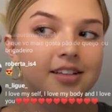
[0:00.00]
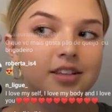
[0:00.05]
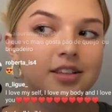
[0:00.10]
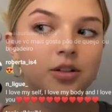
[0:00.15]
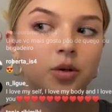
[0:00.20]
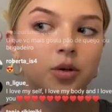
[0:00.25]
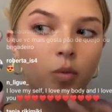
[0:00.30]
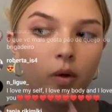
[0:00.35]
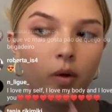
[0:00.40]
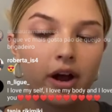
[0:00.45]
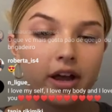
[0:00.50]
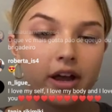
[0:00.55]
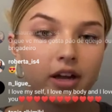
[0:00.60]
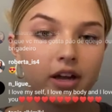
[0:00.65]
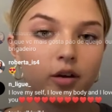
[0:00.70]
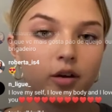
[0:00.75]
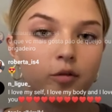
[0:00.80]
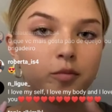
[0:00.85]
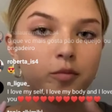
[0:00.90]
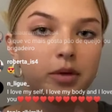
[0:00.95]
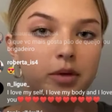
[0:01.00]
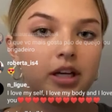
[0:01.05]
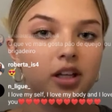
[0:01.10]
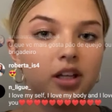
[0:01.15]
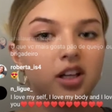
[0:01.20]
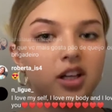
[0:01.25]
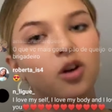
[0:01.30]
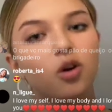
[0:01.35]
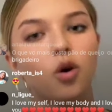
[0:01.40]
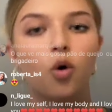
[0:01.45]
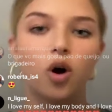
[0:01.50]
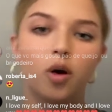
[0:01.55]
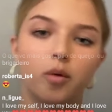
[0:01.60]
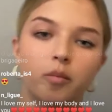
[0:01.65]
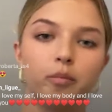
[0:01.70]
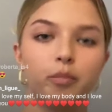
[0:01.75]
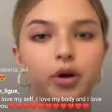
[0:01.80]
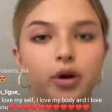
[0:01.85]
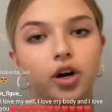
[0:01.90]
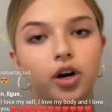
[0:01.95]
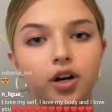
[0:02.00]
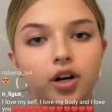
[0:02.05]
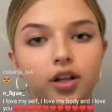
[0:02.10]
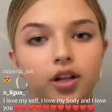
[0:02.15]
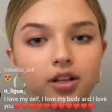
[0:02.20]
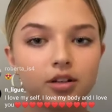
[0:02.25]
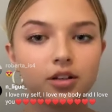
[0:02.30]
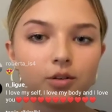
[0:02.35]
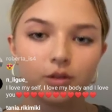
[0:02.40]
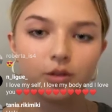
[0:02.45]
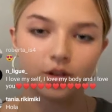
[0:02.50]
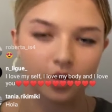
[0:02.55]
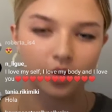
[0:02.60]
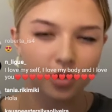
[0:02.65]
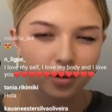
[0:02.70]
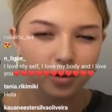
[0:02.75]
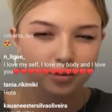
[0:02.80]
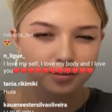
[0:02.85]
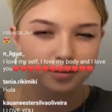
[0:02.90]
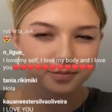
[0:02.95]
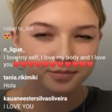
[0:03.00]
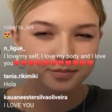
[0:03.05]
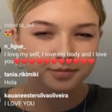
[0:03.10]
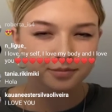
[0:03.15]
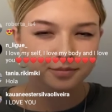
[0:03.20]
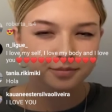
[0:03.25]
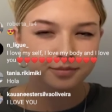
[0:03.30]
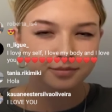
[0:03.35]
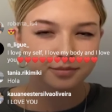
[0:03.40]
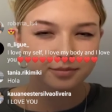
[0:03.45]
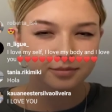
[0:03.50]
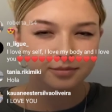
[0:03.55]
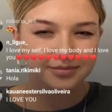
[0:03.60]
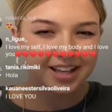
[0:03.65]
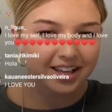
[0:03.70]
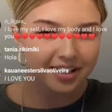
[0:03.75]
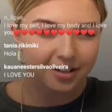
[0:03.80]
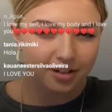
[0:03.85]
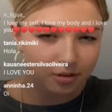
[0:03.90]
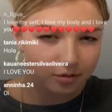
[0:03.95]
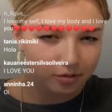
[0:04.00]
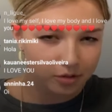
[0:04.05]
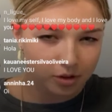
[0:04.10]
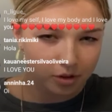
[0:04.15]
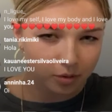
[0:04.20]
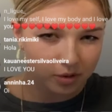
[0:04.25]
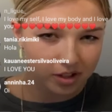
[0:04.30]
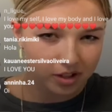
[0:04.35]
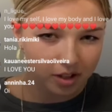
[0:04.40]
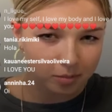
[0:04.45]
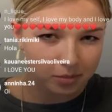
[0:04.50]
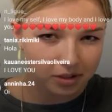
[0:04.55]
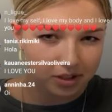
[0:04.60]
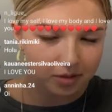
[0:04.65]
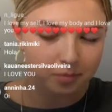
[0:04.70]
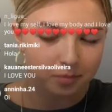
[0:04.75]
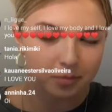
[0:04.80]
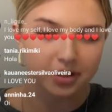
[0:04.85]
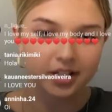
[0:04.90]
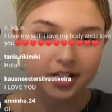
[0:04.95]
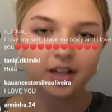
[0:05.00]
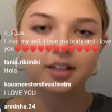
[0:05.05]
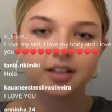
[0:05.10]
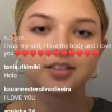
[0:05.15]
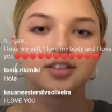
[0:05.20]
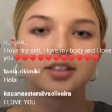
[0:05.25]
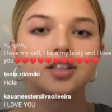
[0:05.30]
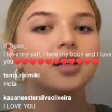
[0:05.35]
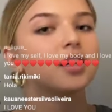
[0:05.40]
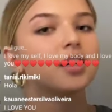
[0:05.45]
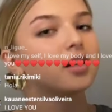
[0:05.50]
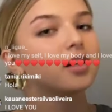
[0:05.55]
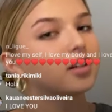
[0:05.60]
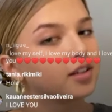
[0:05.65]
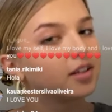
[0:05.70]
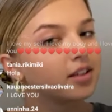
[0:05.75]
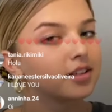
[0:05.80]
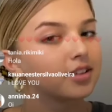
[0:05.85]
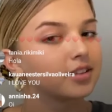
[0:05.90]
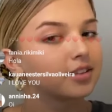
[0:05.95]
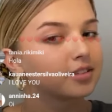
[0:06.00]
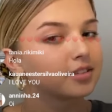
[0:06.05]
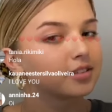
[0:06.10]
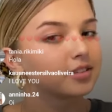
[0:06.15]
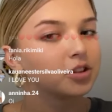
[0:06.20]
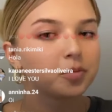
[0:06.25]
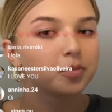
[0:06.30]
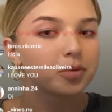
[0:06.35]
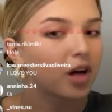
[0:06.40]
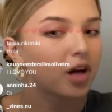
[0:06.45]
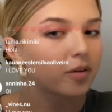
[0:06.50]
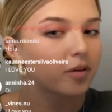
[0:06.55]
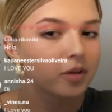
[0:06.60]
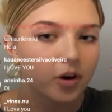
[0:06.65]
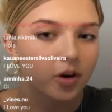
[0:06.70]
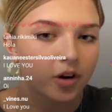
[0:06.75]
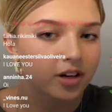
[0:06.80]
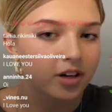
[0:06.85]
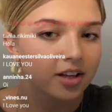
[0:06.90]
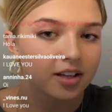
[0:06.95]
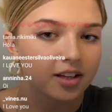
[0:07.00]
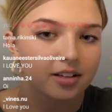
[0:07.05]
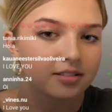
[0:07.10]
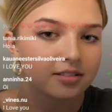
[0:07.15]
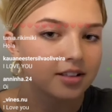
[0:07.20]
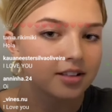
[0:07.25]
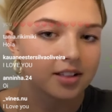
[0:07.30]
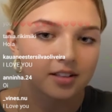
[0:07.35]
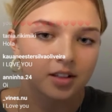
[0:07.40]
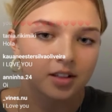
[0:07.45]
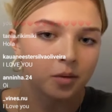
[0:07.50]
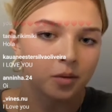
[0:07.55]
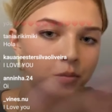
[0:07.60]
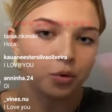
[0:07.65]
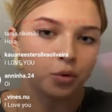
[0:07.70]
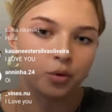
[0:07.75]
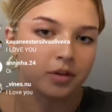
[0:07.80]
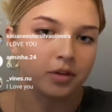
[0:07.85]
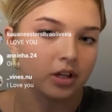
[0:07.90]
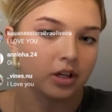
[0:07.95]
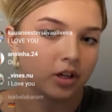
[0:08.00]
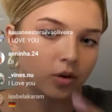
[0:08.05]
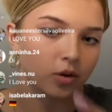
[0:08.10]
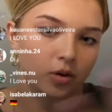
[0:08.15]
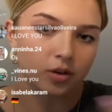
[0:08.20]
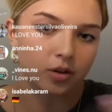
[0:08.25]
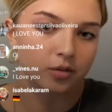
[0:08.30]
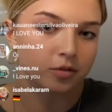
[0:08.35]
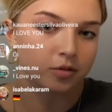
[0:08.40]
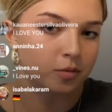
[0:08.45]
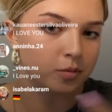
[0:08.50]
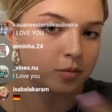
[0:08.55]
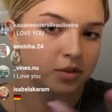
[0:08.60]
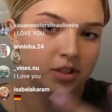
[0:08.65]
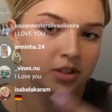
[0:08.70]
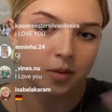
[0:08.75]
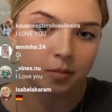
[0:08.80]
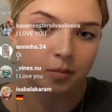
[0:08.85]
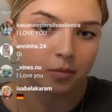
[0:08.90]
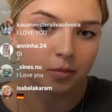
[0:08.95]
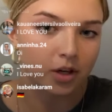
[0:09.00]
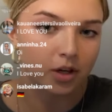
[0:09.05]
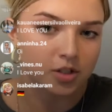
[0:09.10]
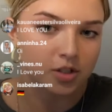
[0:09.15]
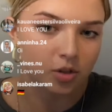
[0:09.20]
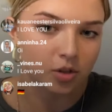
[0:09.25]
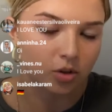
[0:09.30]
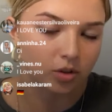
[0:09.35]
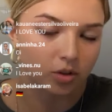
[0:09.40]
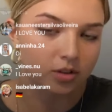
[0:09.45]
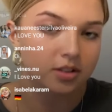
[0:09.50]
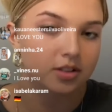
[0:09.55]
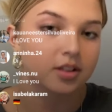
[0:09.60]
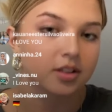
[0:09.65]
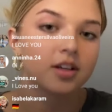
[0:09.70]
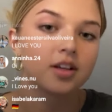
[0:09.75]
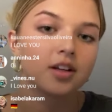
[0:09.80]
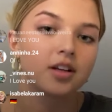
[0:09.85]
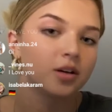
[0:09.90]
like their way of being like, oh, I'm bigger than you, you know? I don't know if you know what I mean, but yeah. You've probably heard it in some movie or from some adult.